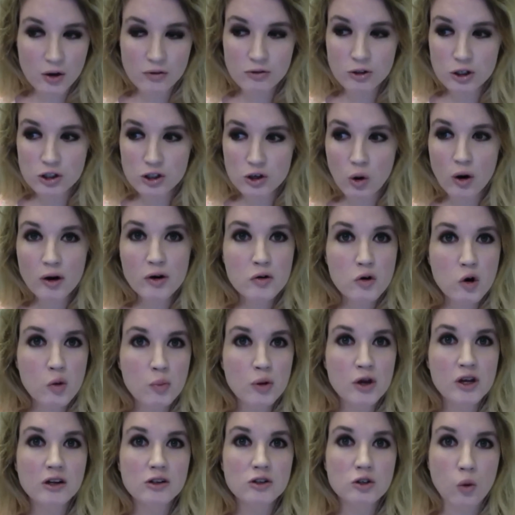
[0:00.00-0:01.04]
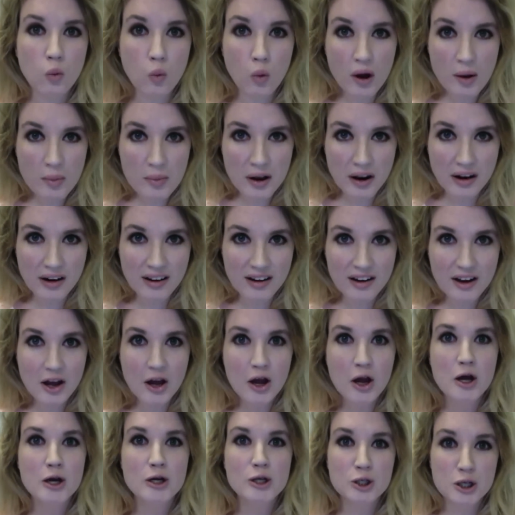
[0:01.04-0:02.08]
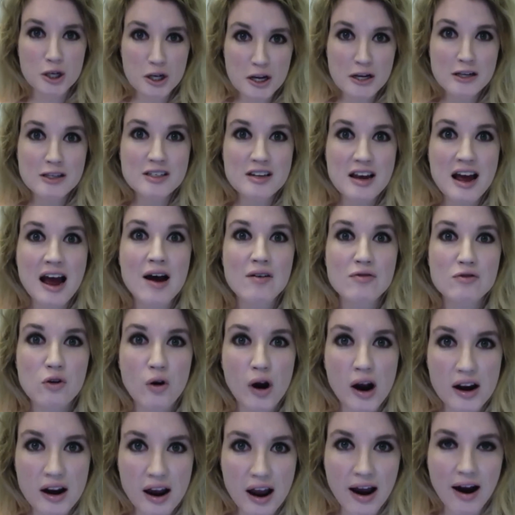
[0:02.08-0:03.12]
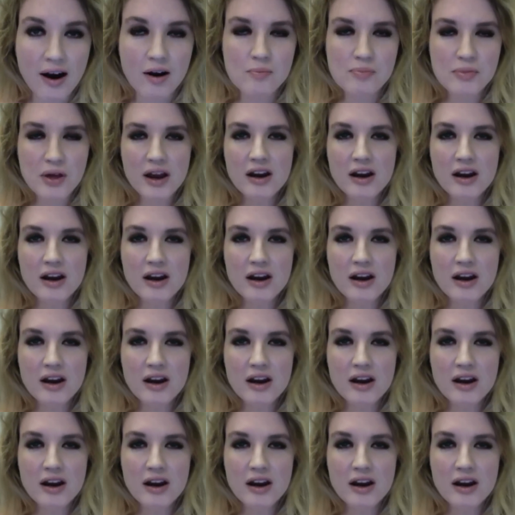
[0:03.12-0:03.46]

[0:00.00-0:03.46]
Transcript: if she's going to appeal to women, she needs to have great hair.